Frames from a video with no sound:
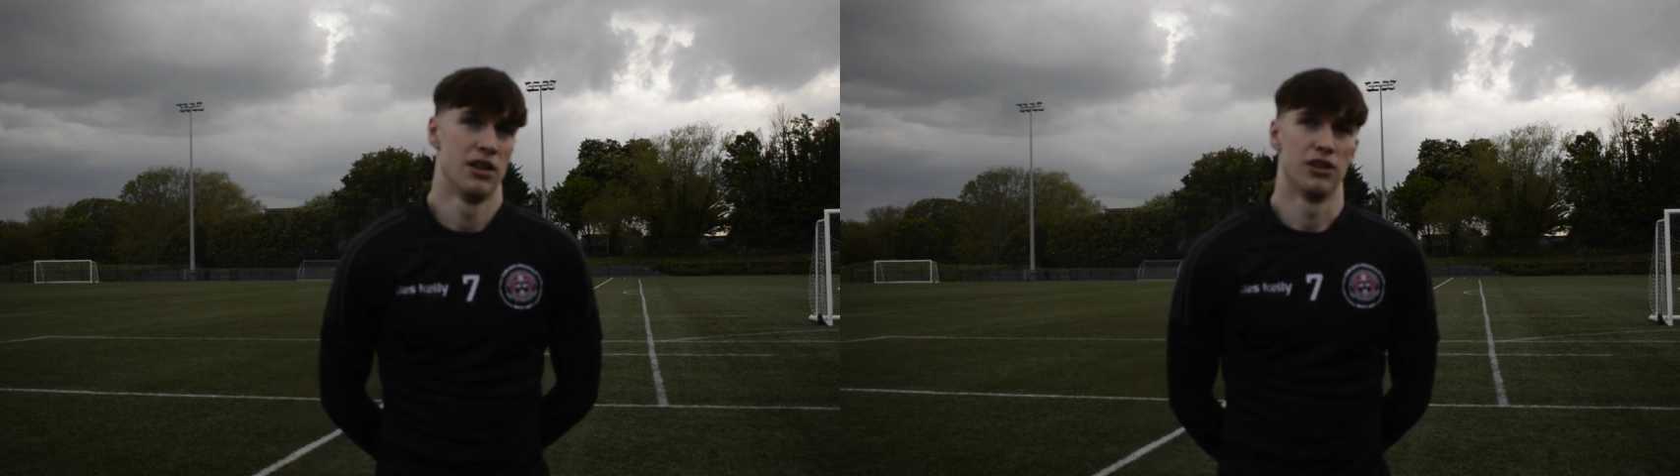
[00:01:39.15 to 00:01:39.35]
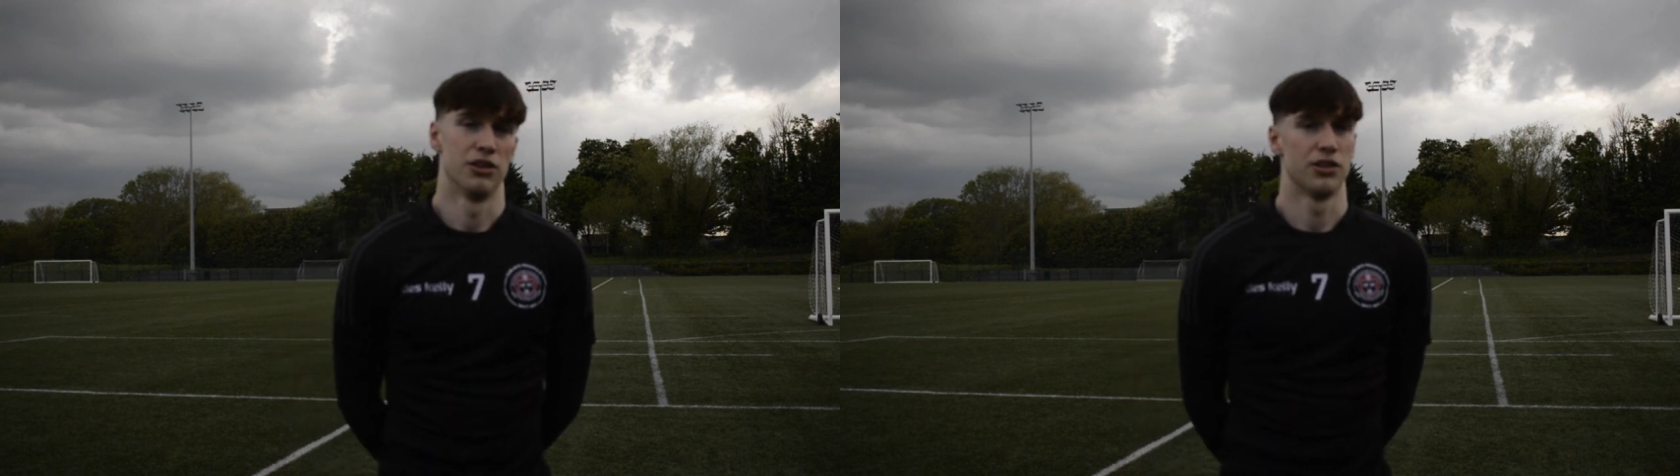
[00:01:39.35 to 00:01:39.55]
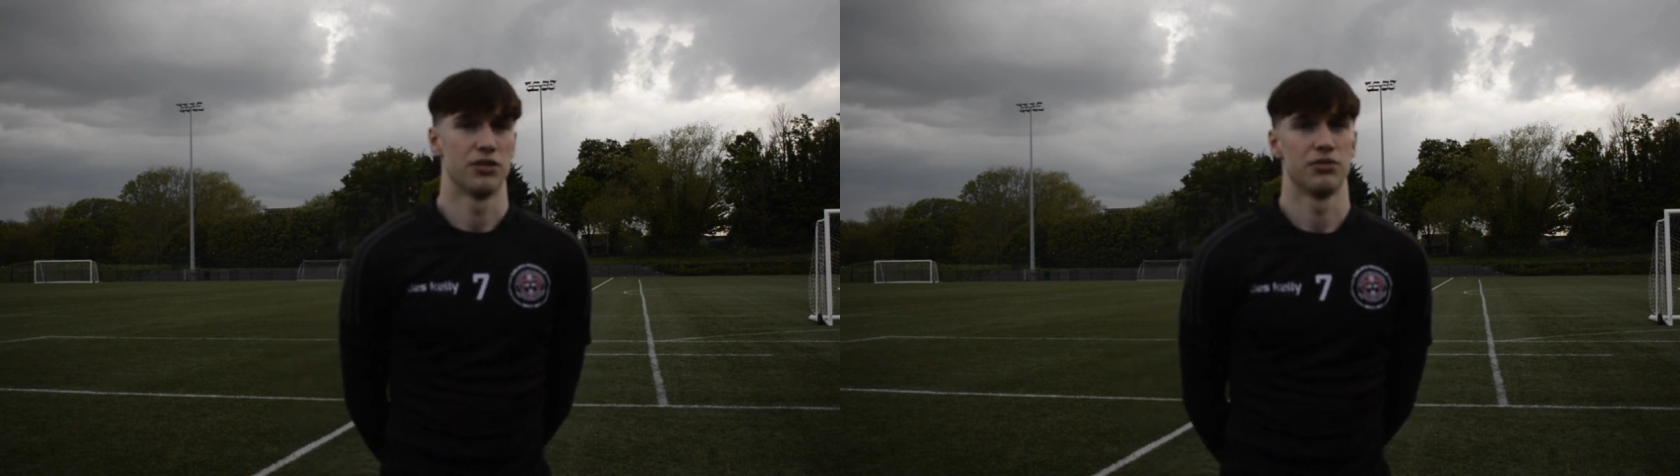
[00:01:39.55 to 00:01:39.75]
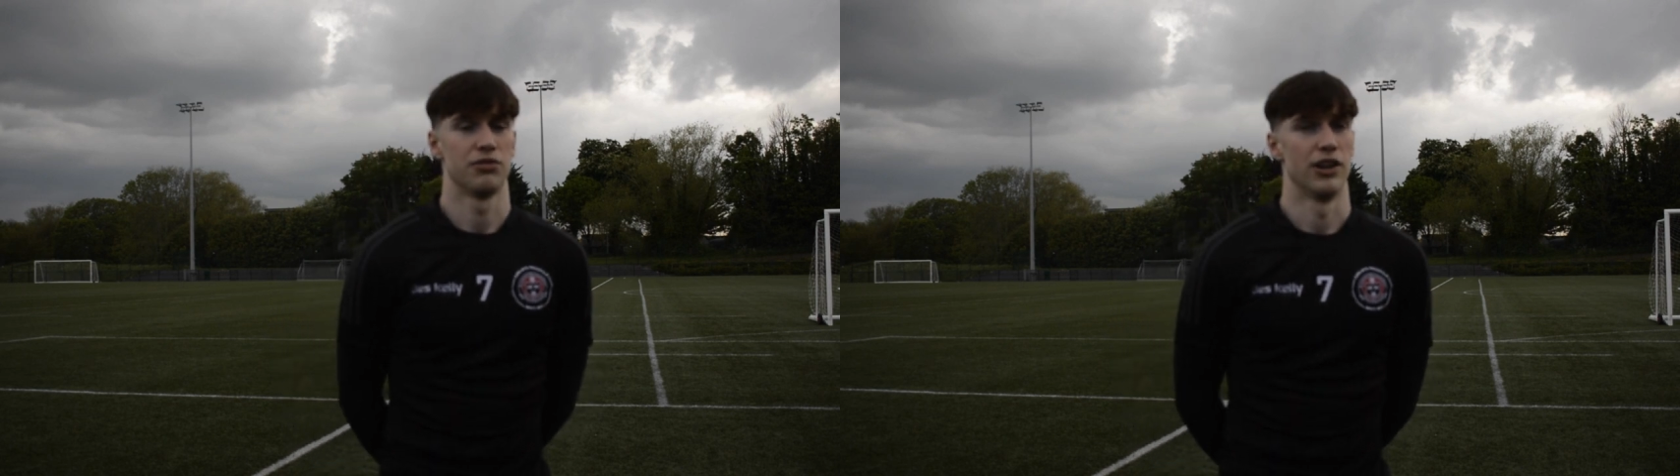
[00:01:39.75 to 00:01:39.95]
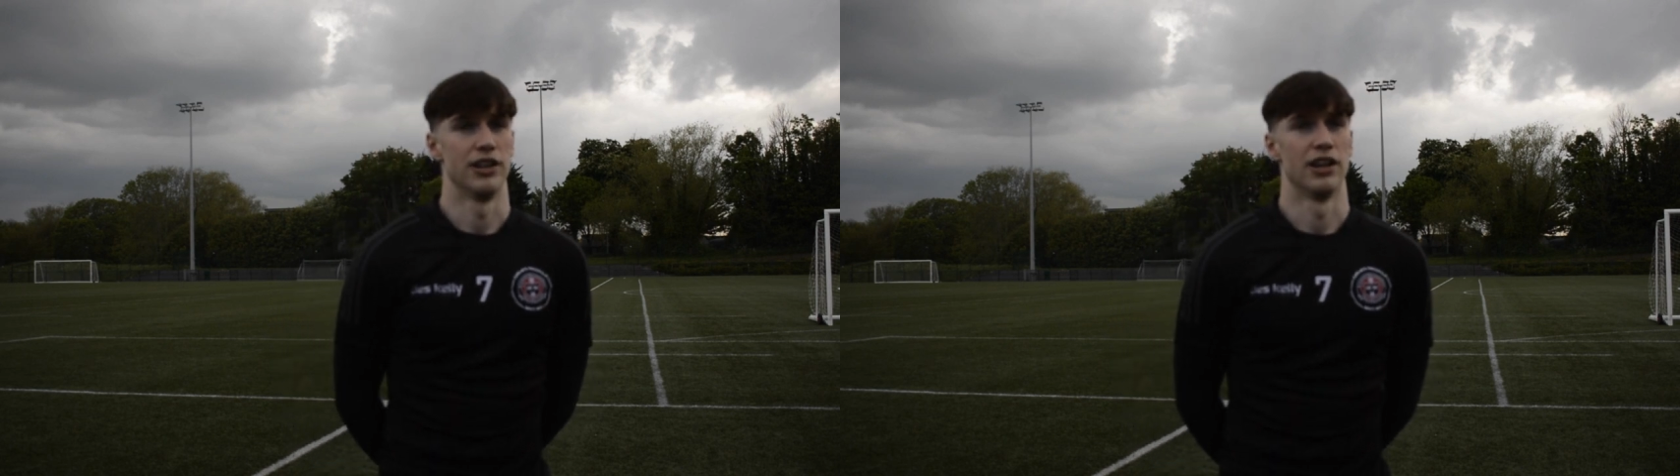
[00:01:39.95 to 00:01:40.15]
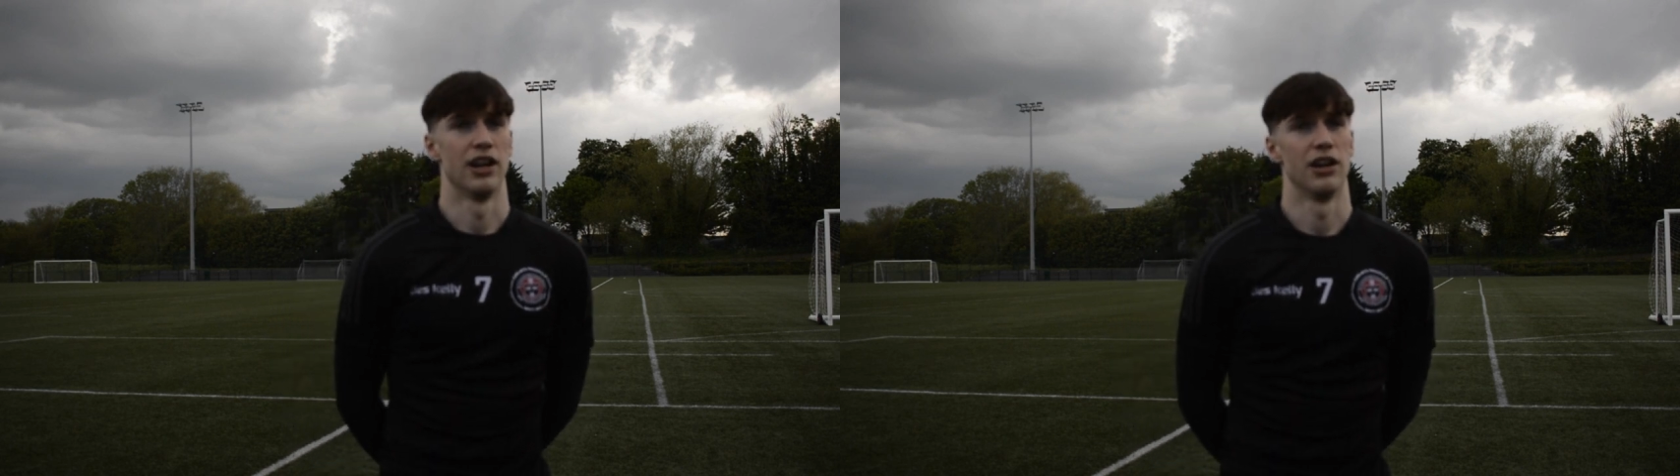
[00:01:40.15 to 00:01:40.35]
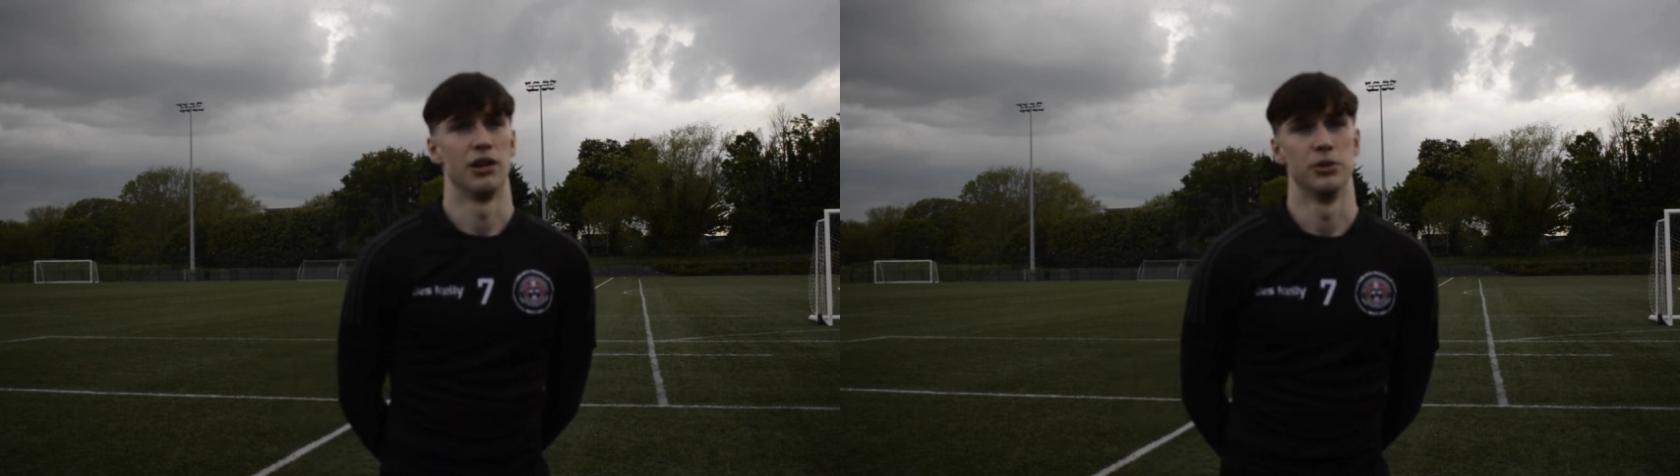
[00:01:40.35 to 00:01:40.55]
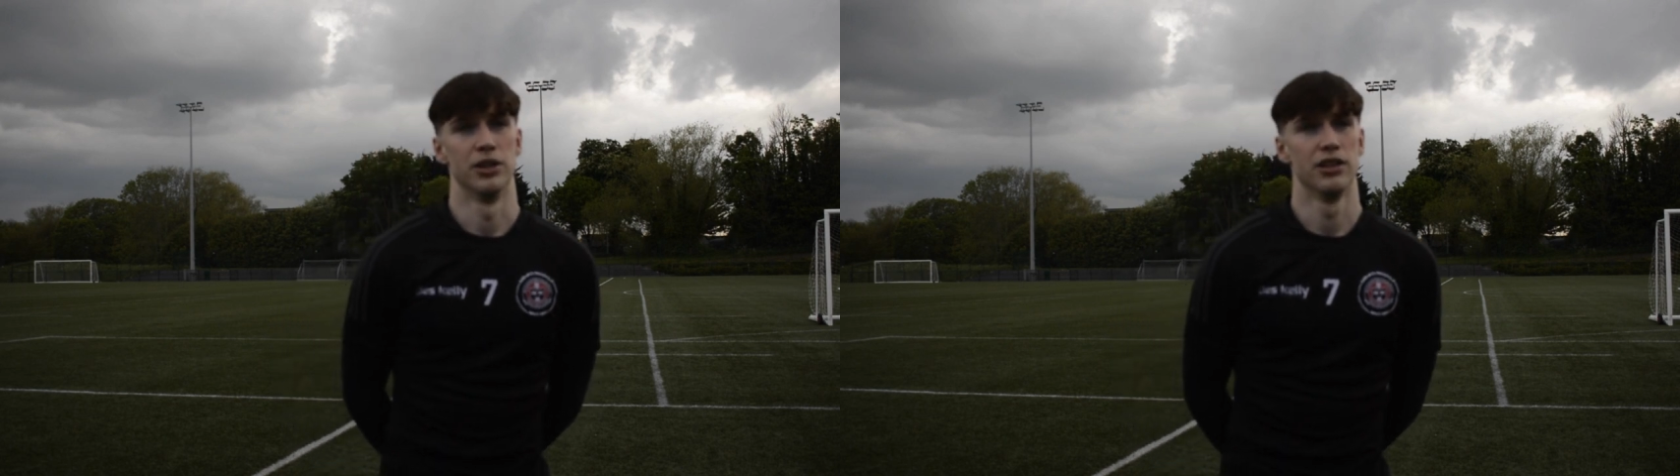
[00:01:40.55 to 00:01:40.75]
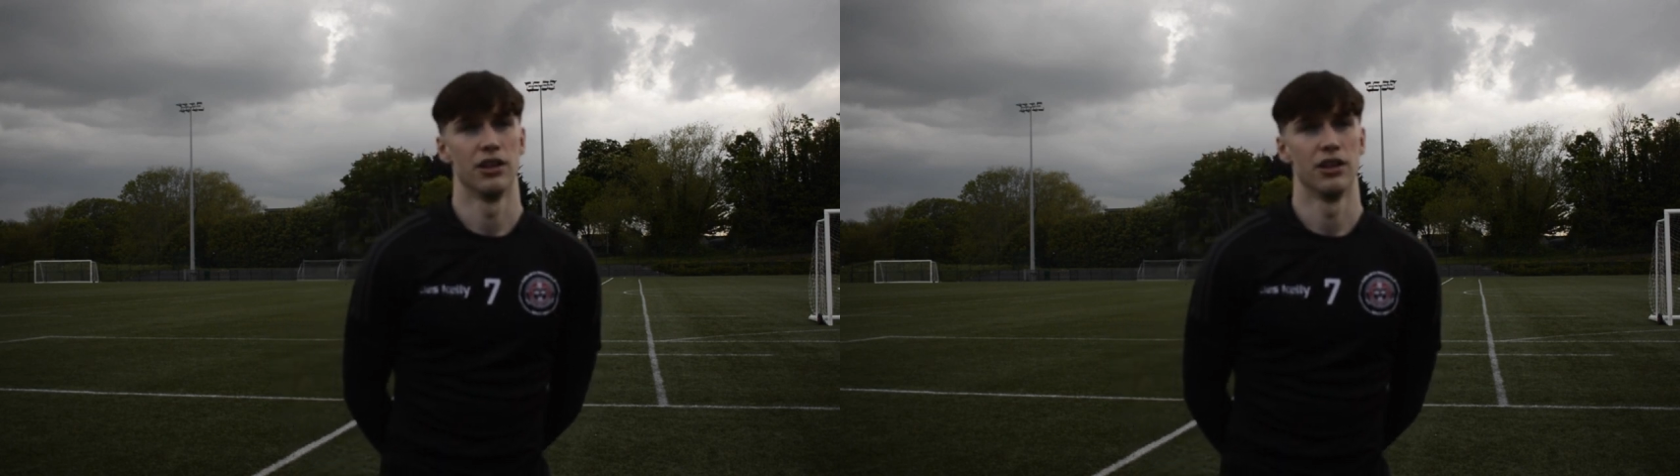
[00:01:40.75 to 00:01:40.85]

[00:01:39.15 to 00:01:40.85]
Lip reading: look, Friday night, I'll be